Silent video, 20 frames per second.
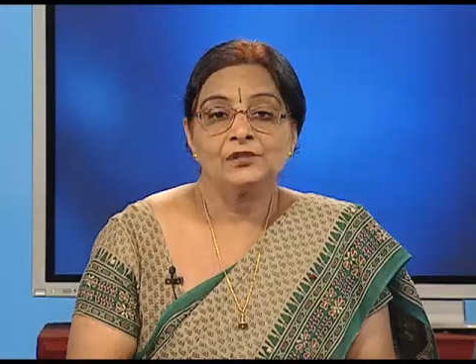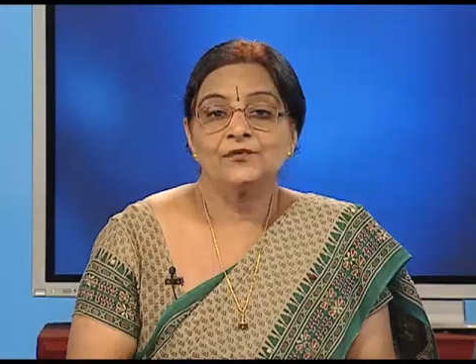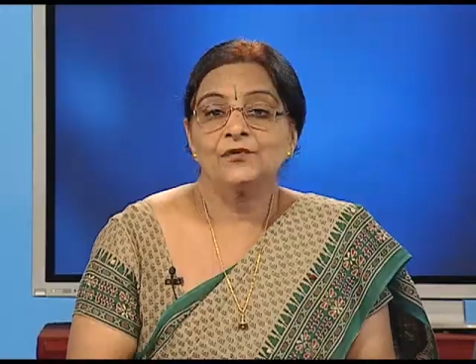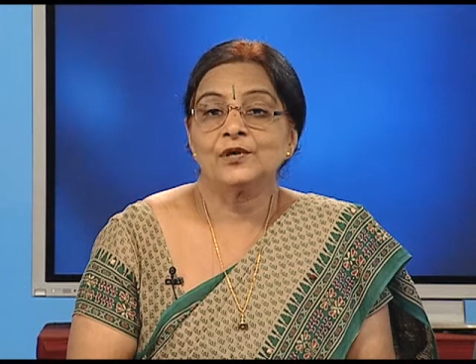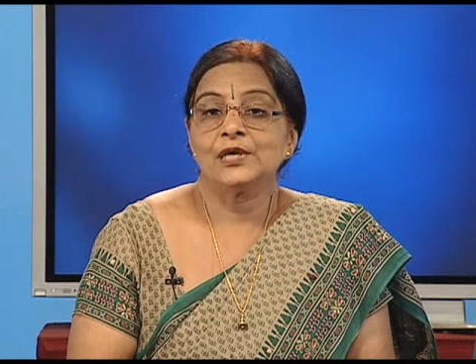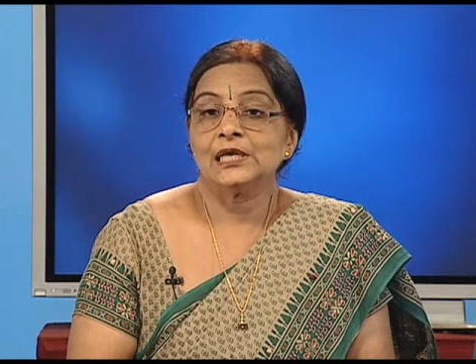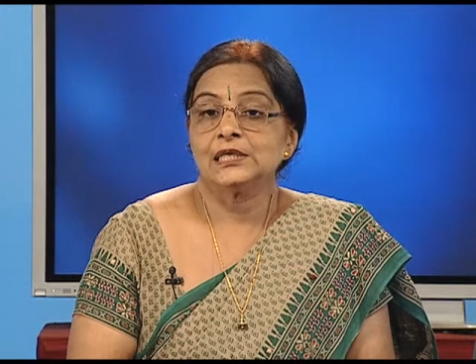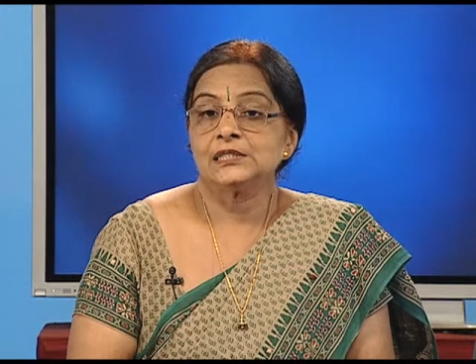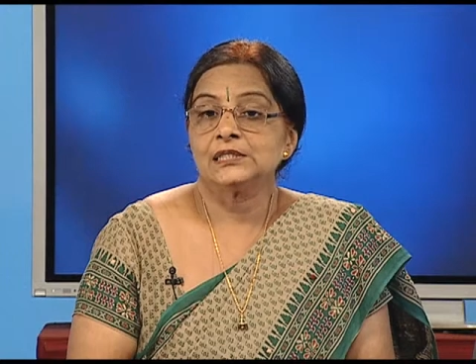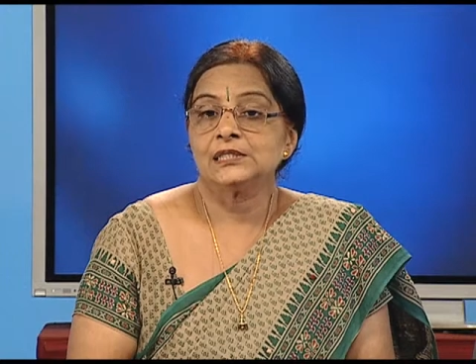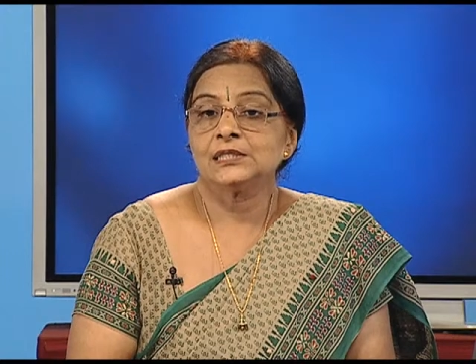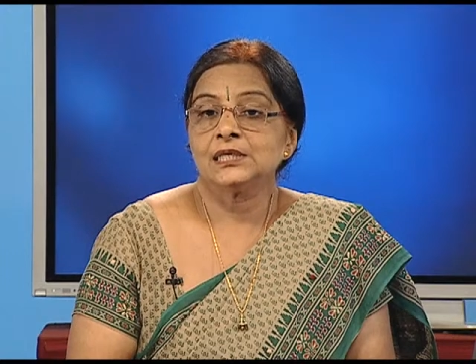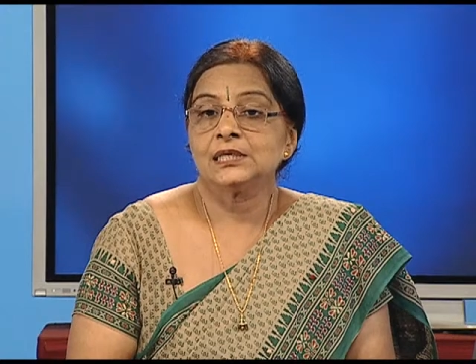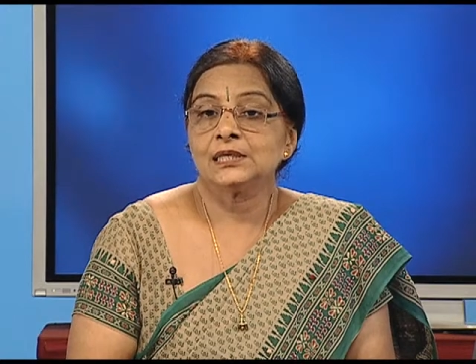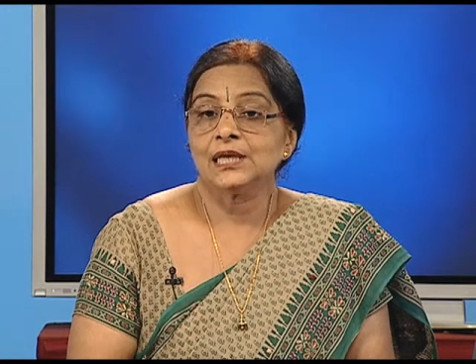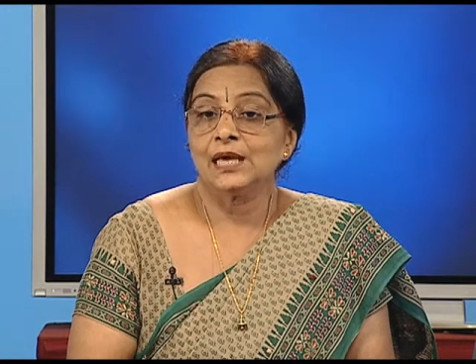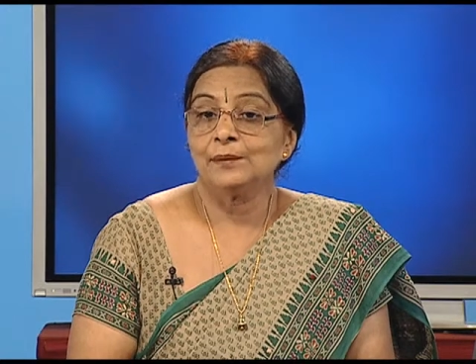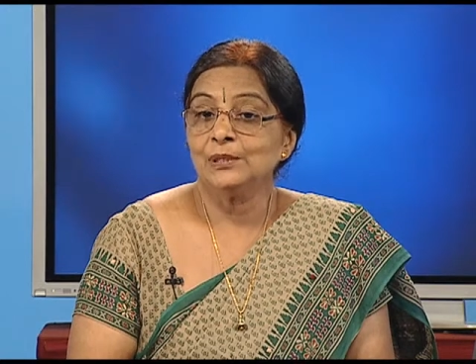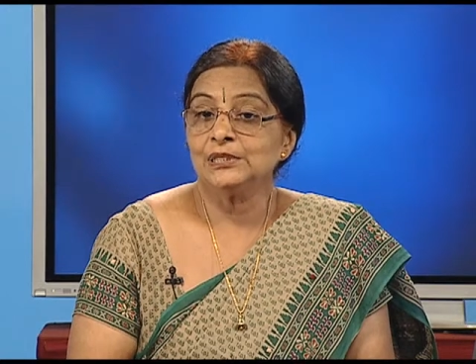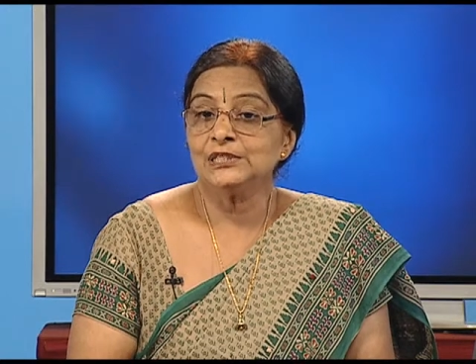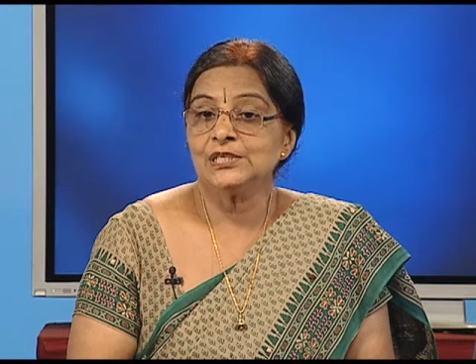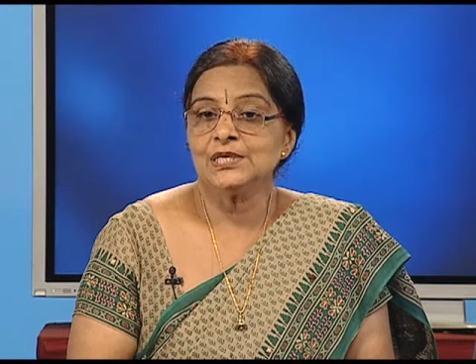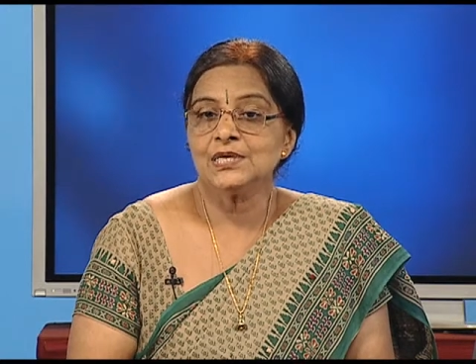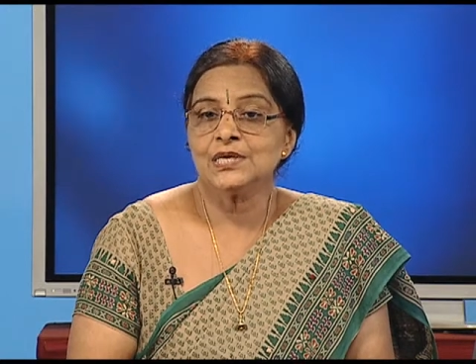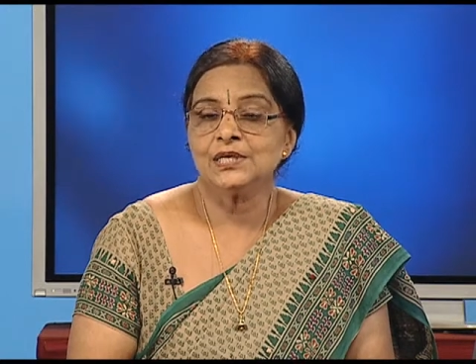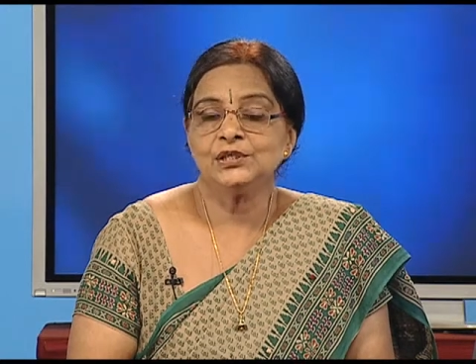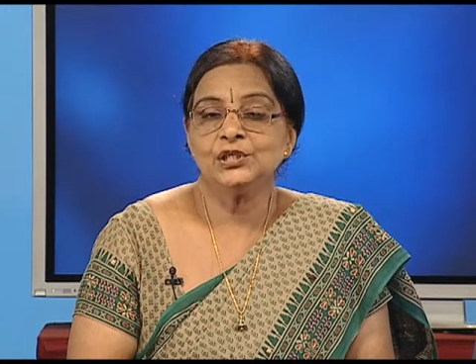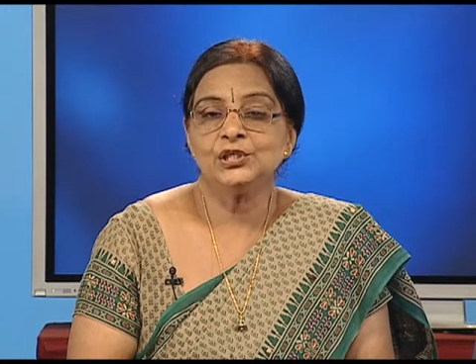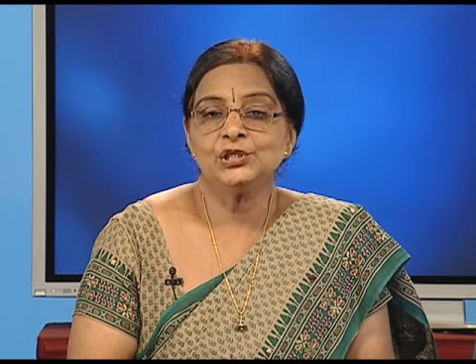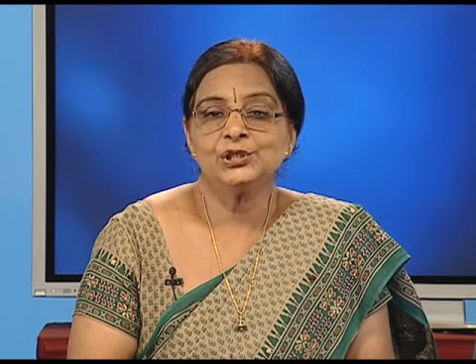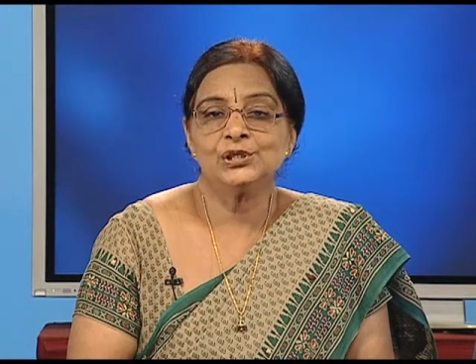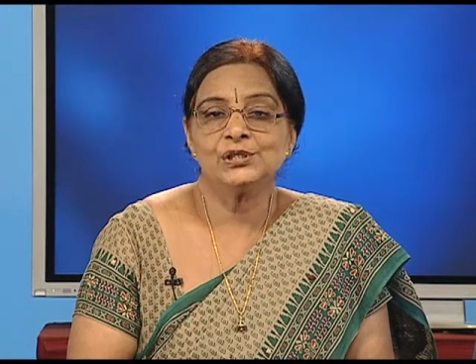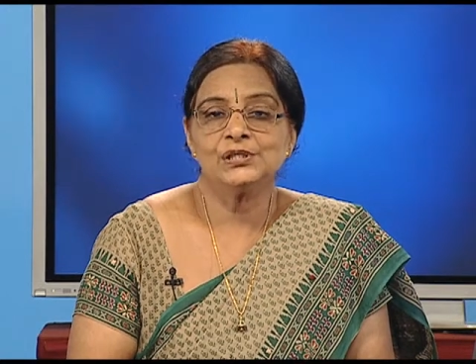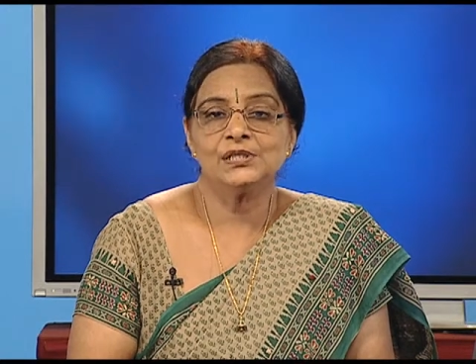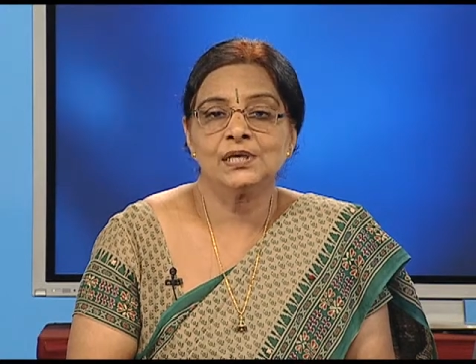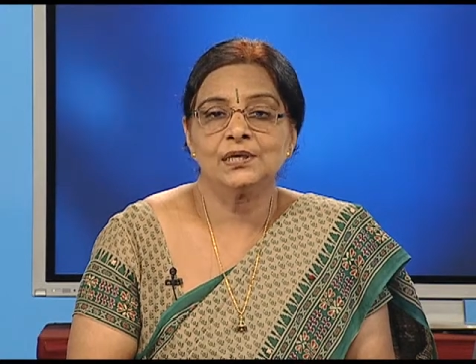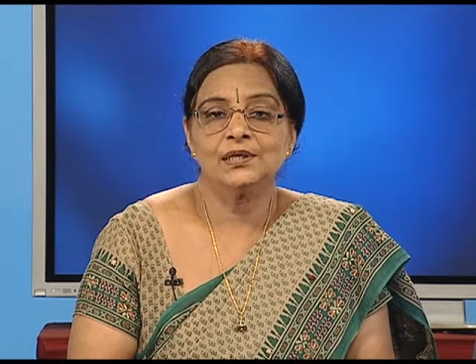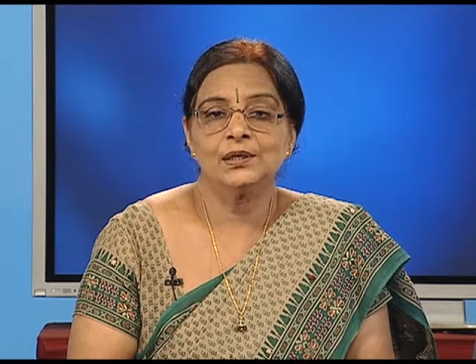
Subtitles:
far as the climatic conditions are